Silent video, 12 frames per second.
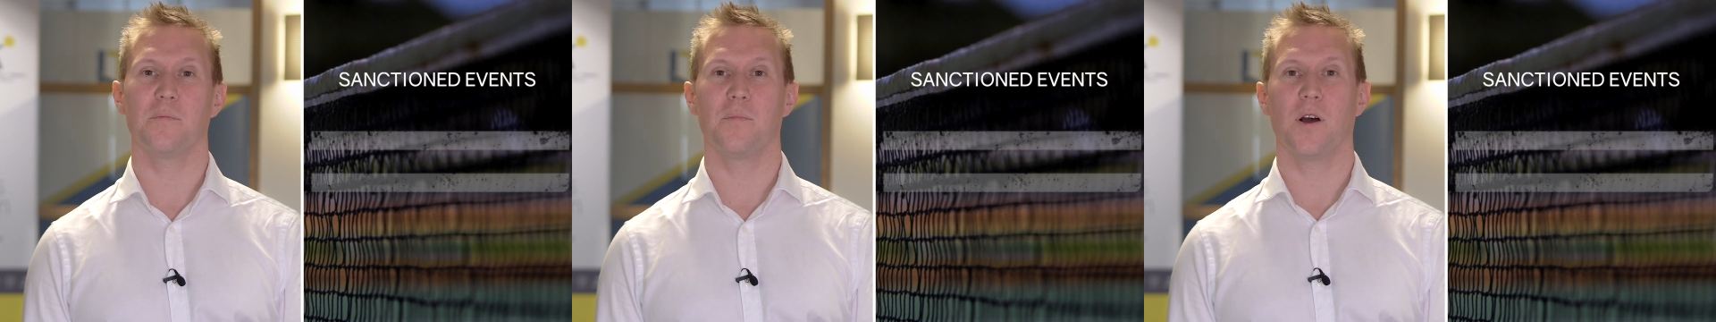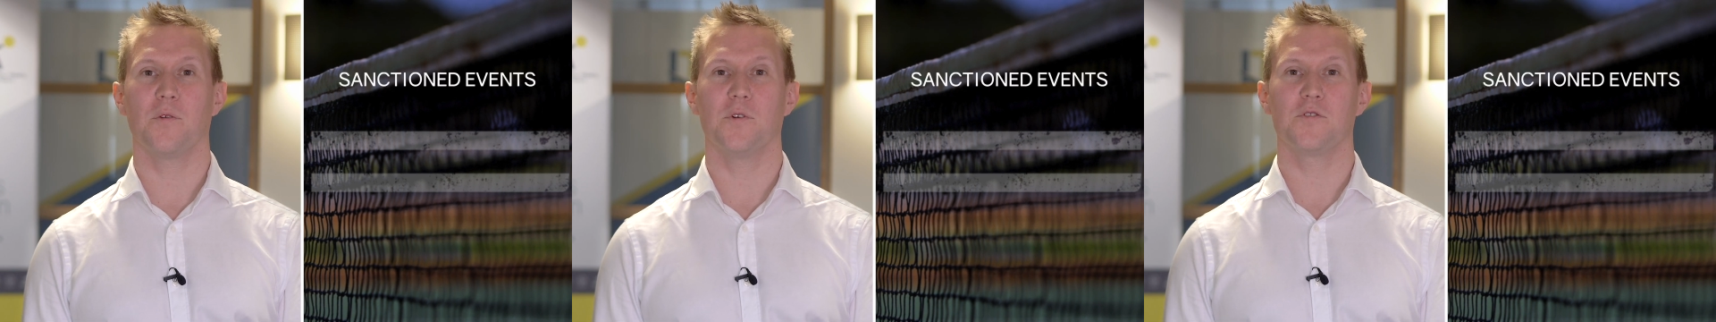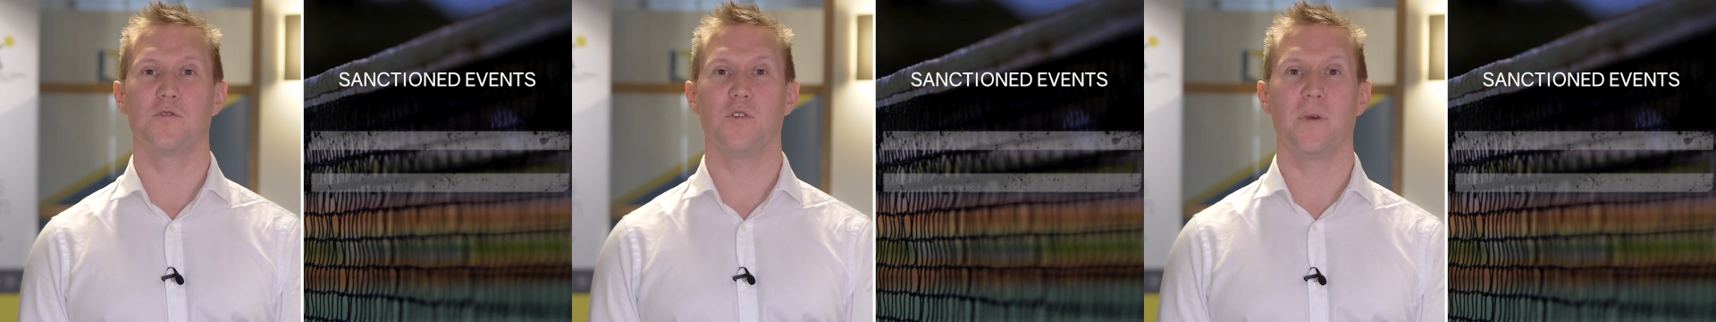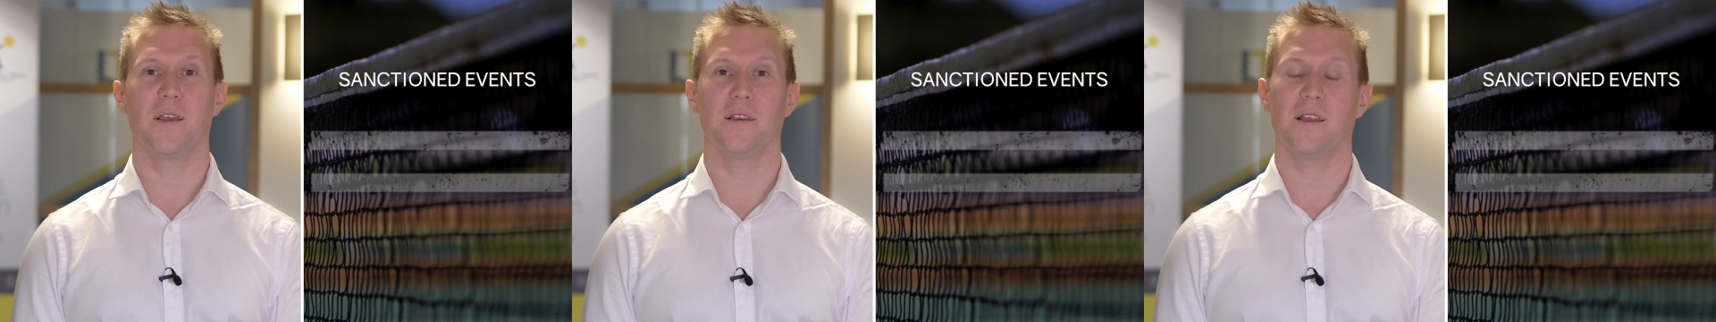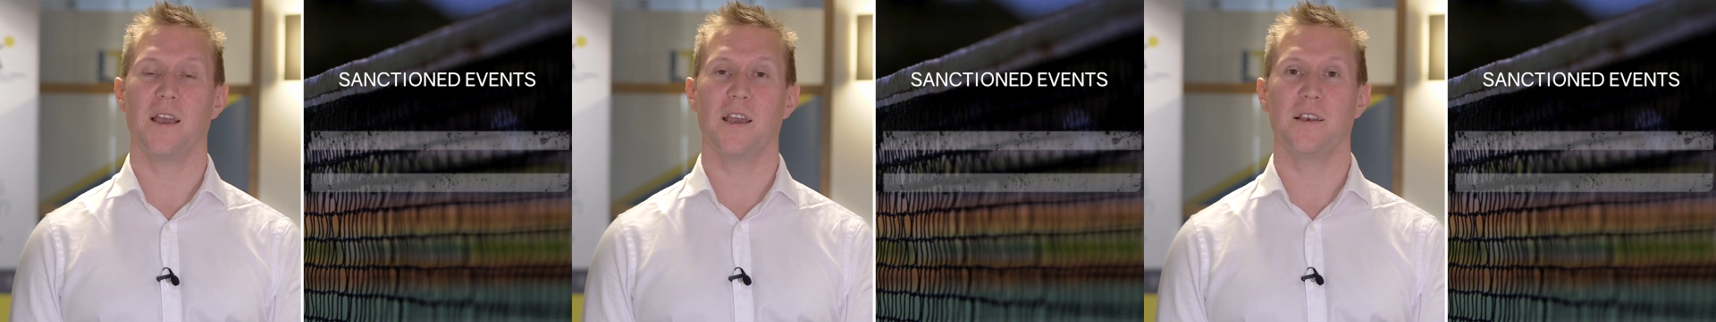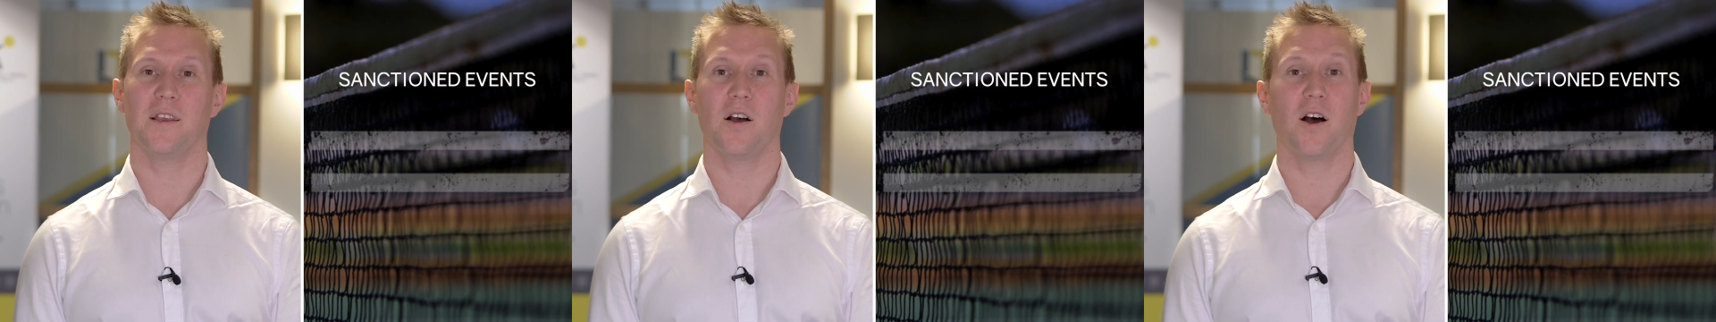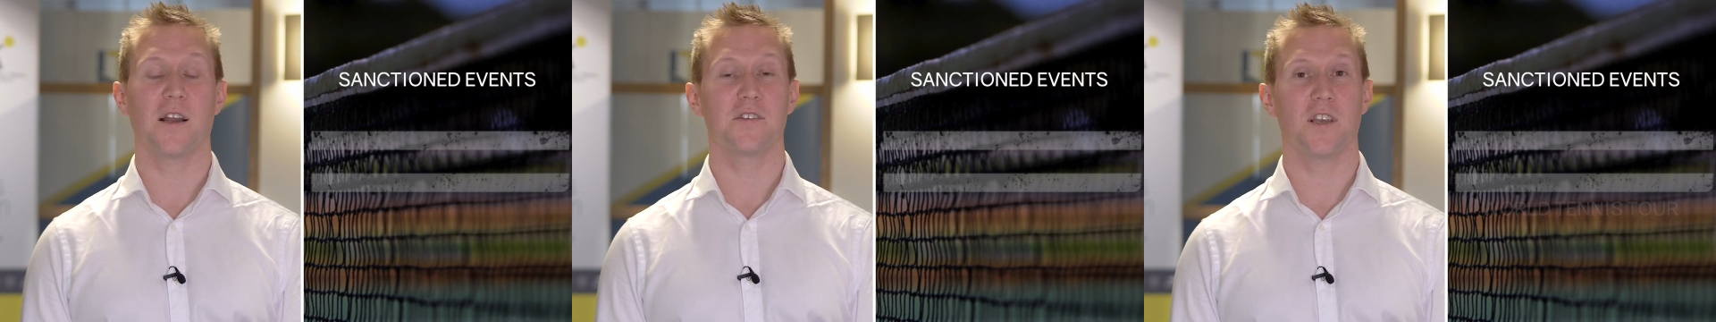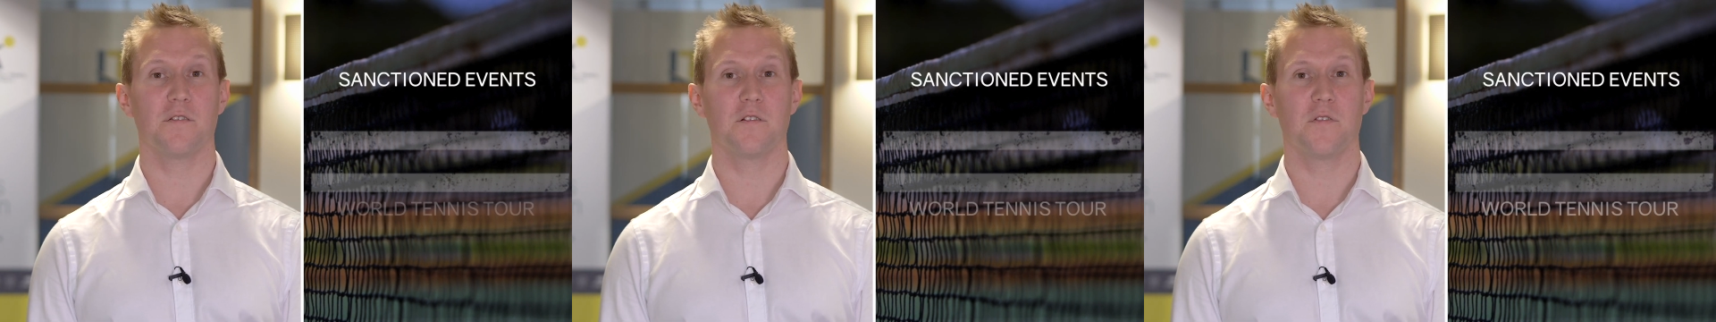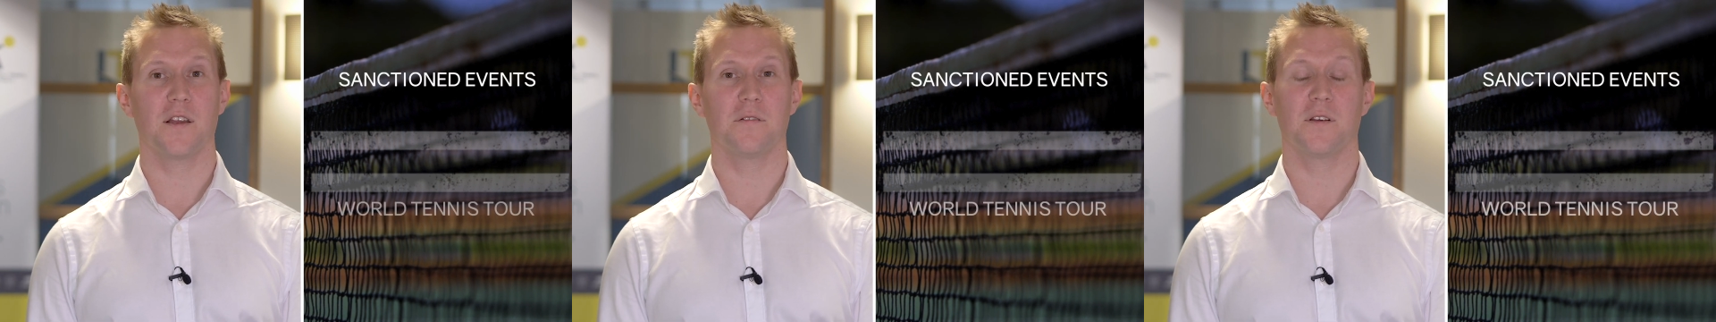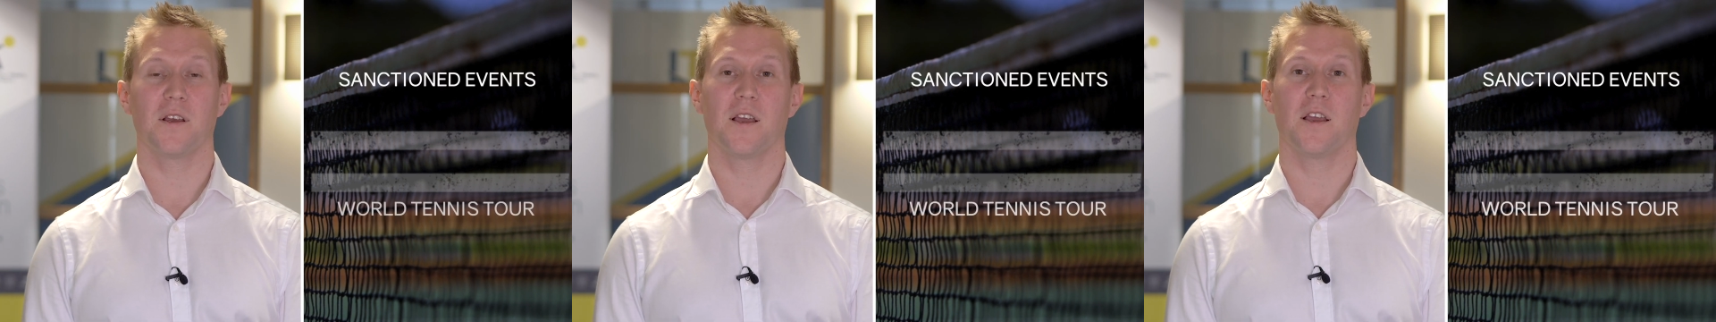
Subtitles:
by which we mean any ITF event,